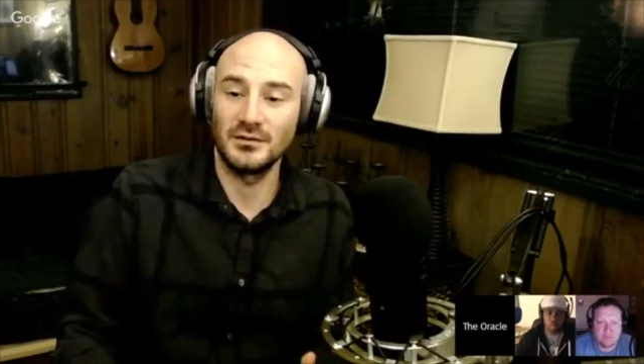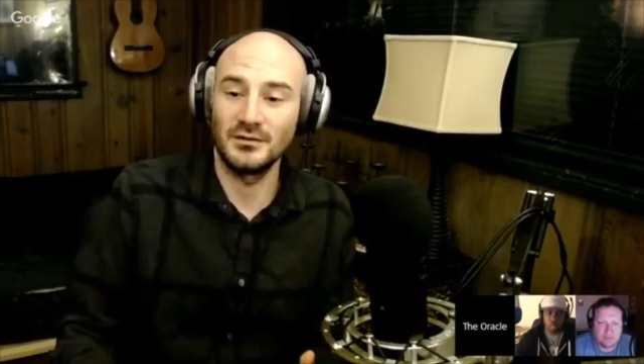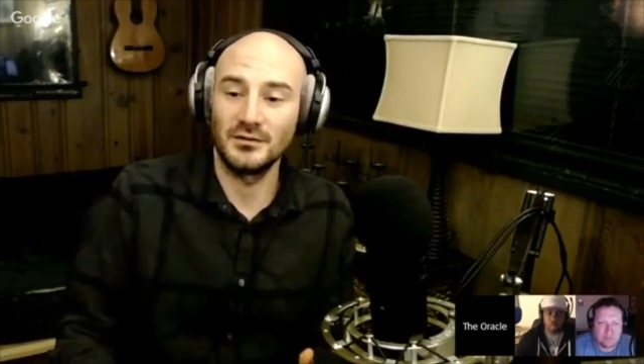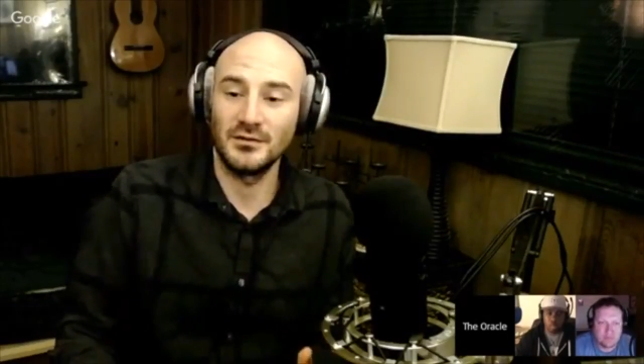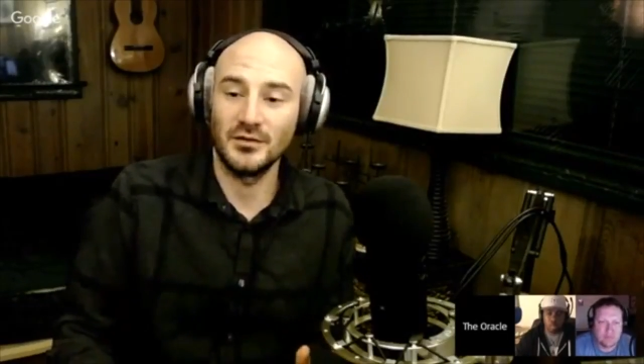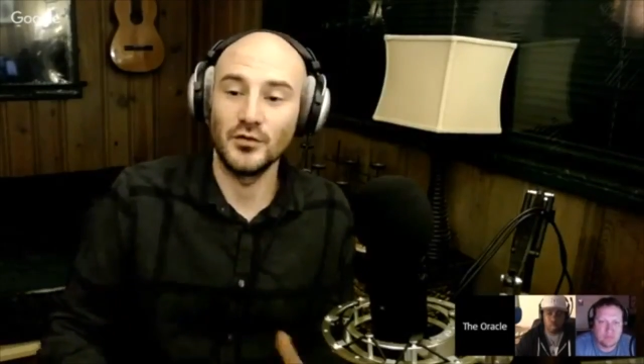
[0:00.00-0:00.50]

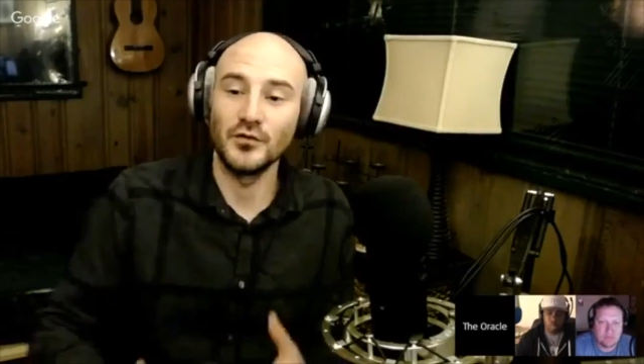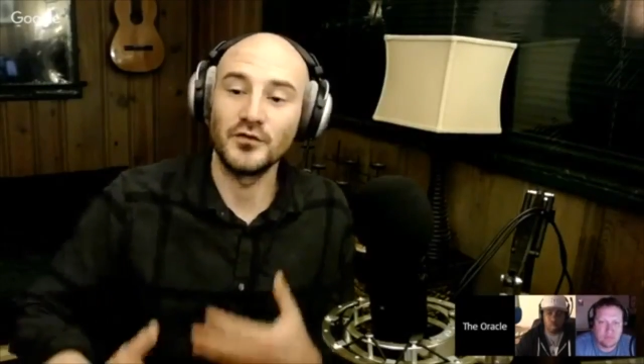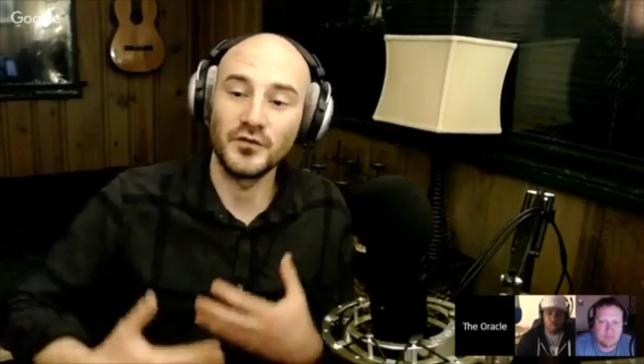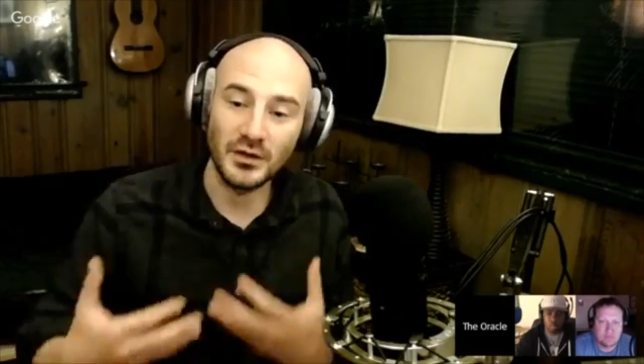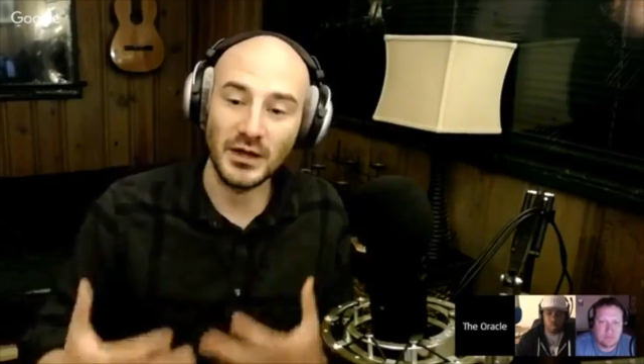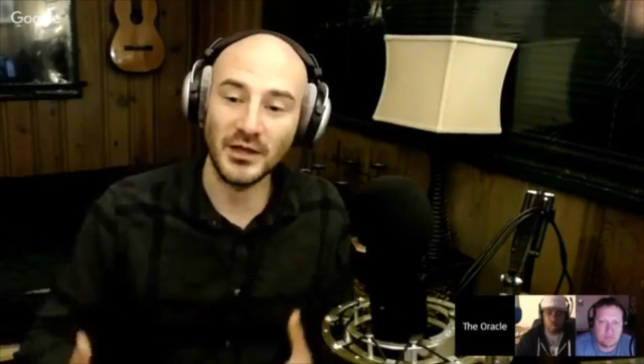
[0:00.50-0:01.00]
You
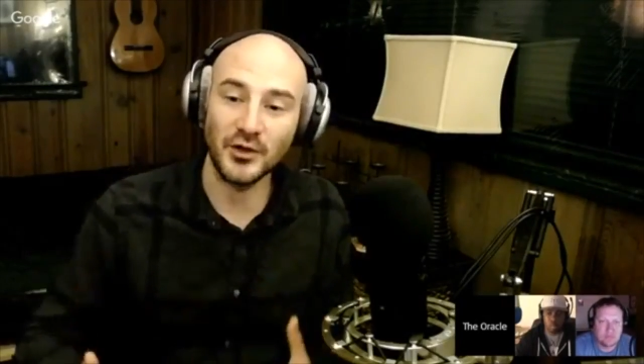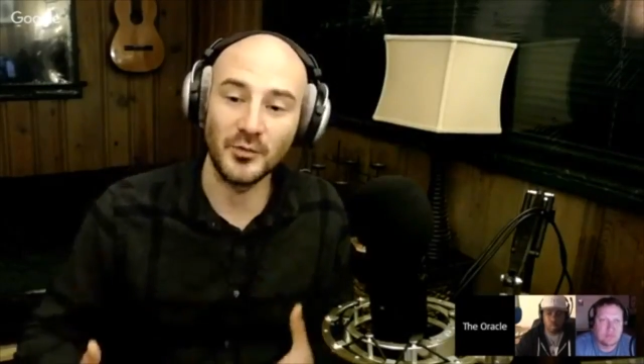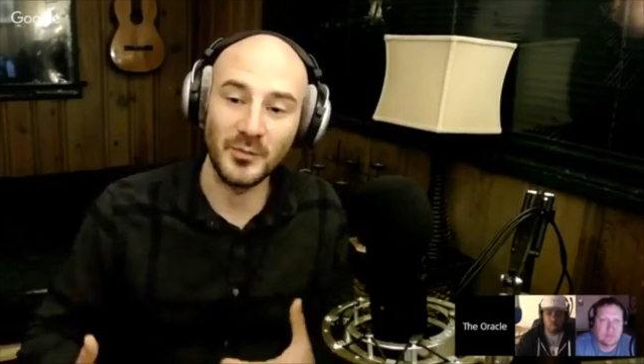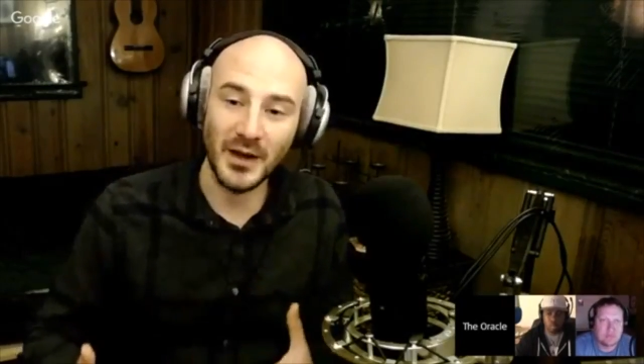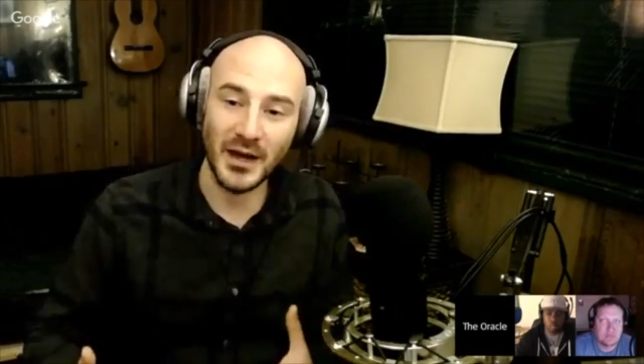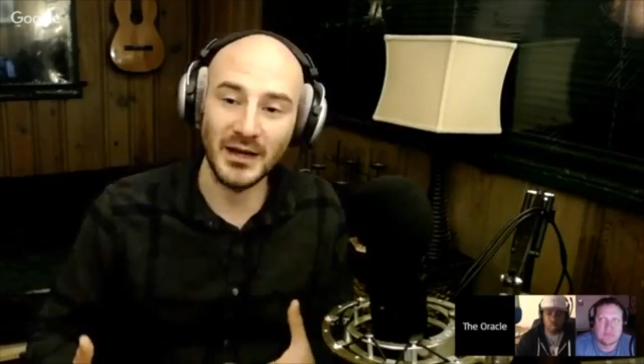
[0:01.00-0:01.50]
feel like your
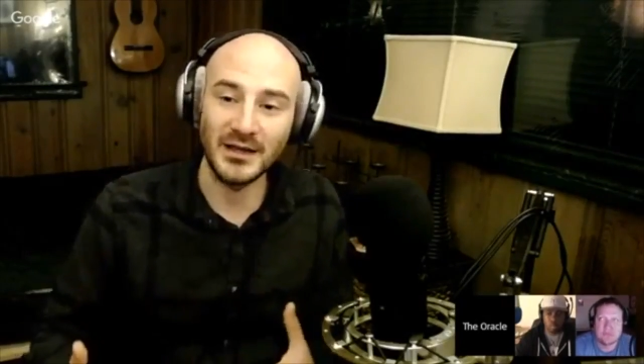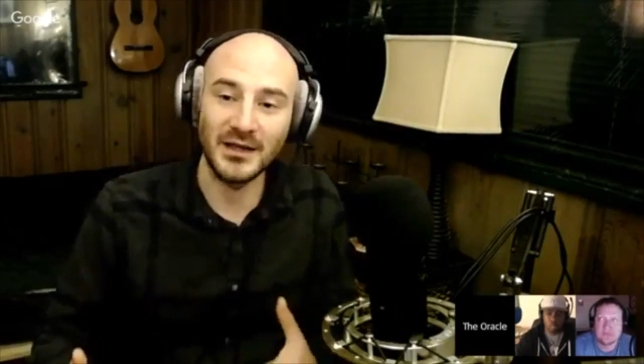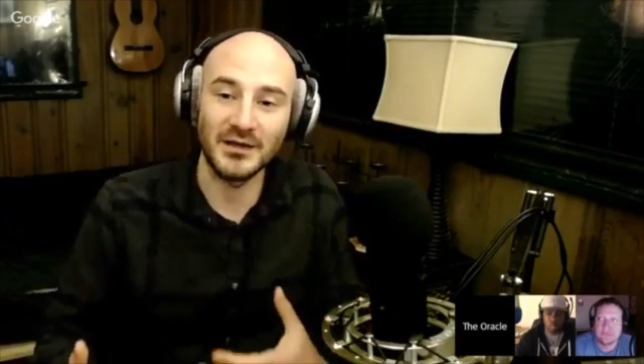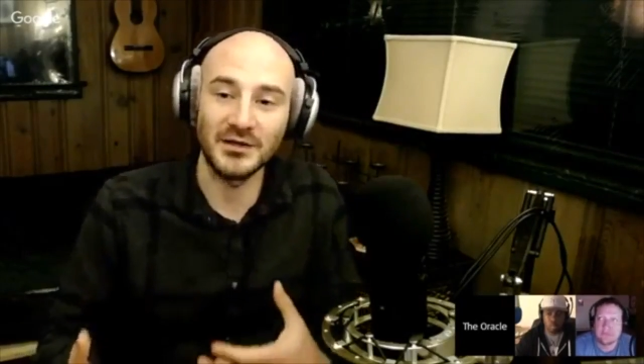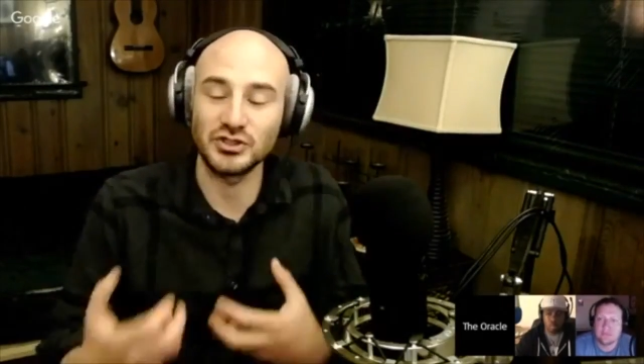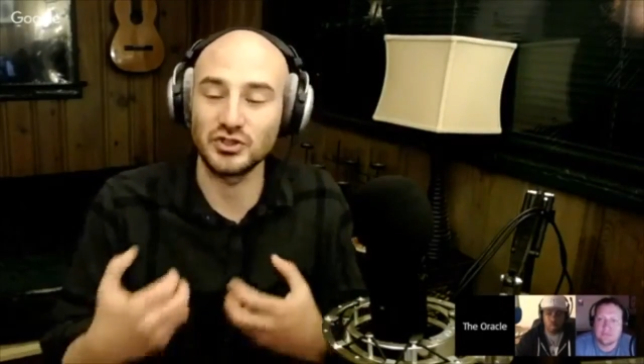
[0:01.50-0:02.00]
body can
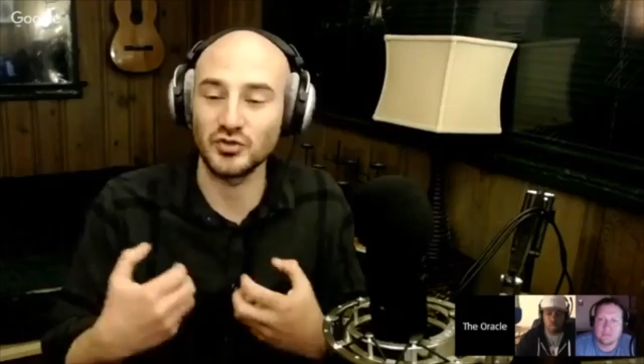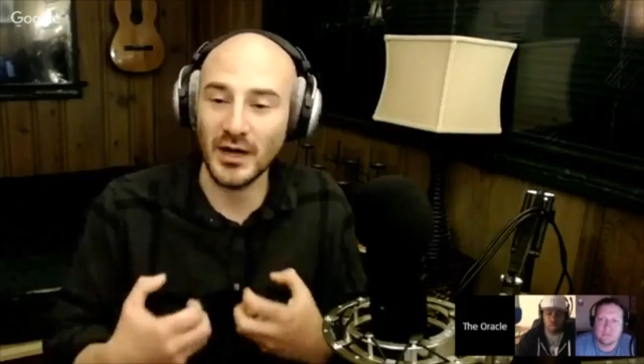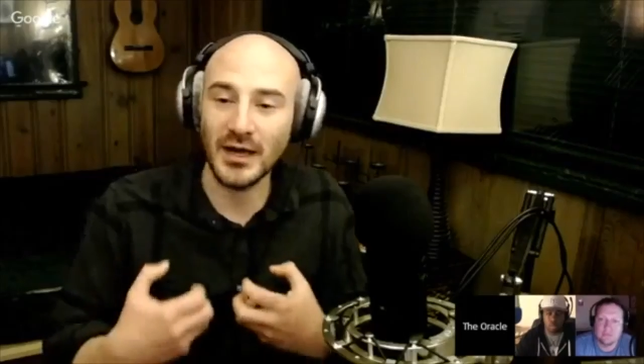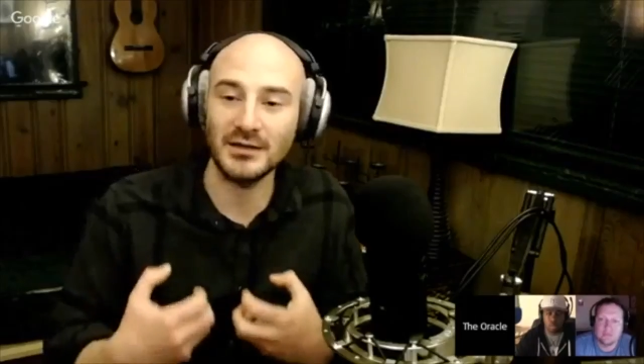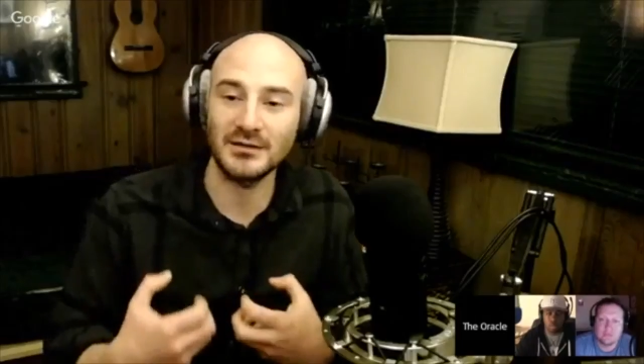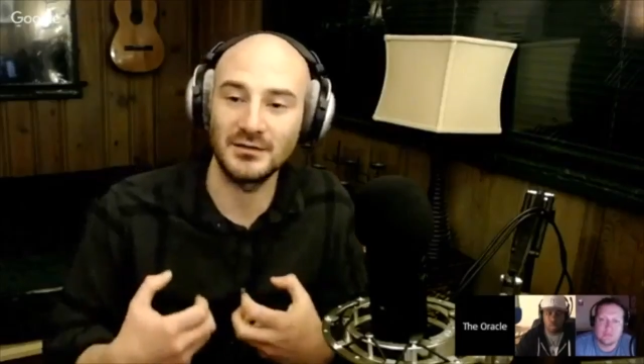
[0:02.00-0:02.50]

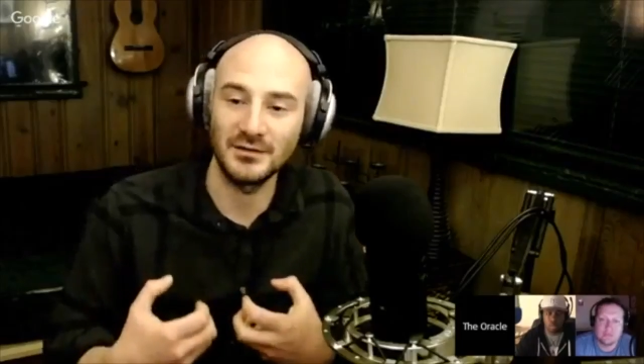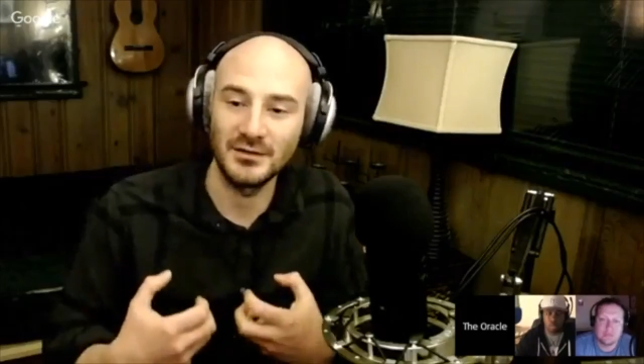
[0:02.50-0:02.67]
attract,